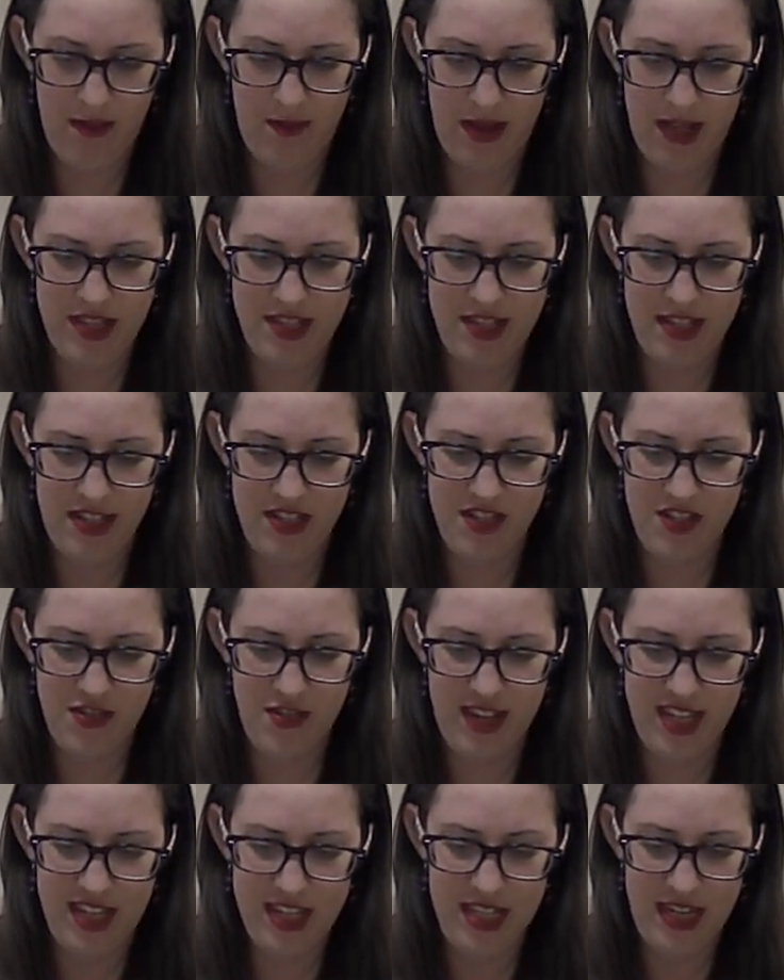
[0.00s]
by punching
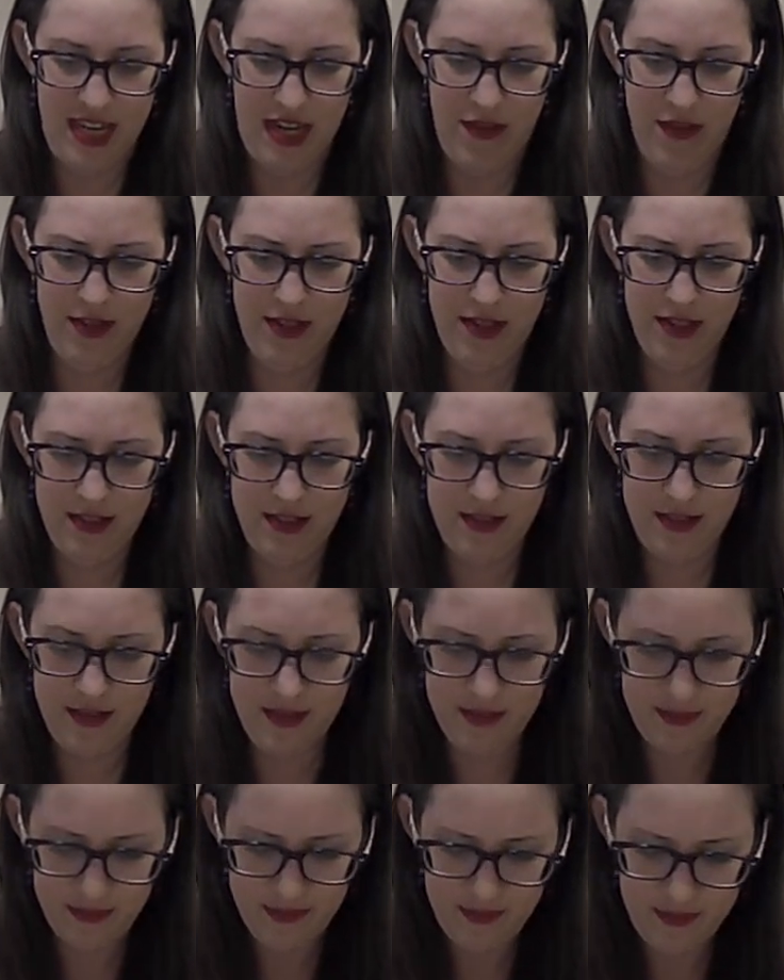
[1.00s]
straight down,
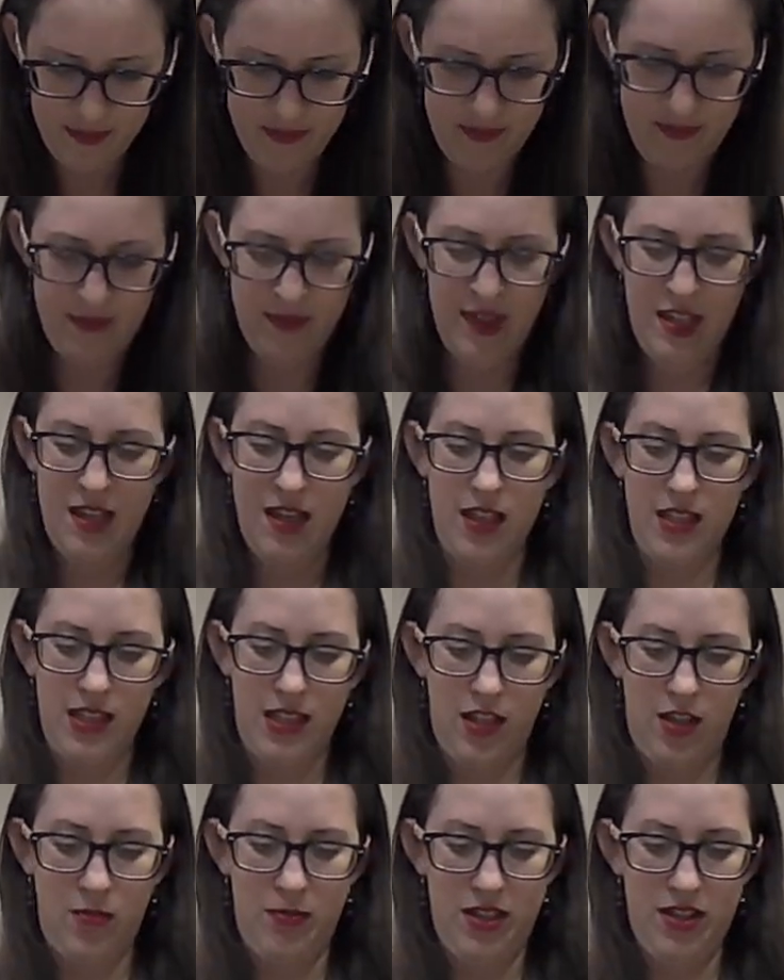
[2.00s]
a
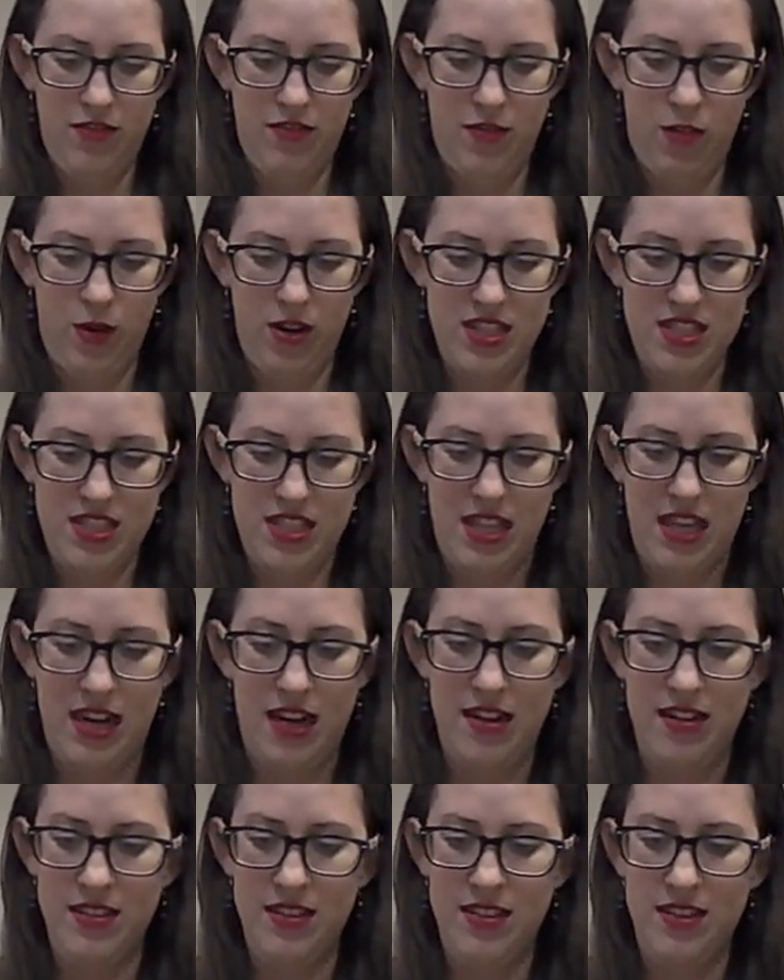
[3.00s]
little bit of force
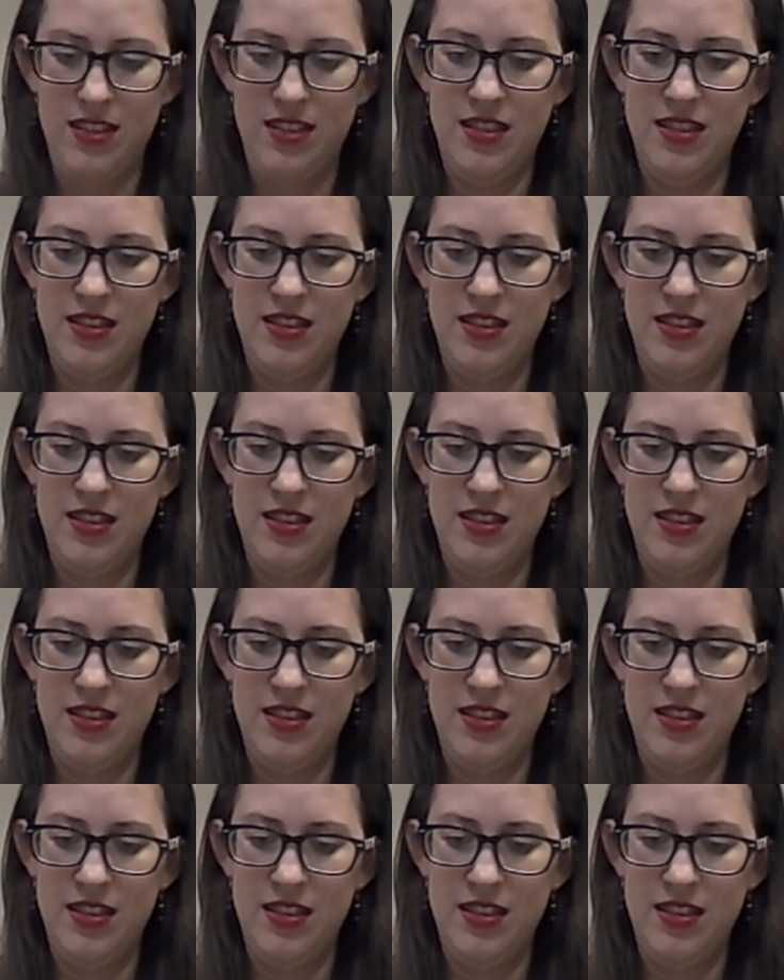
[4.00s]
there,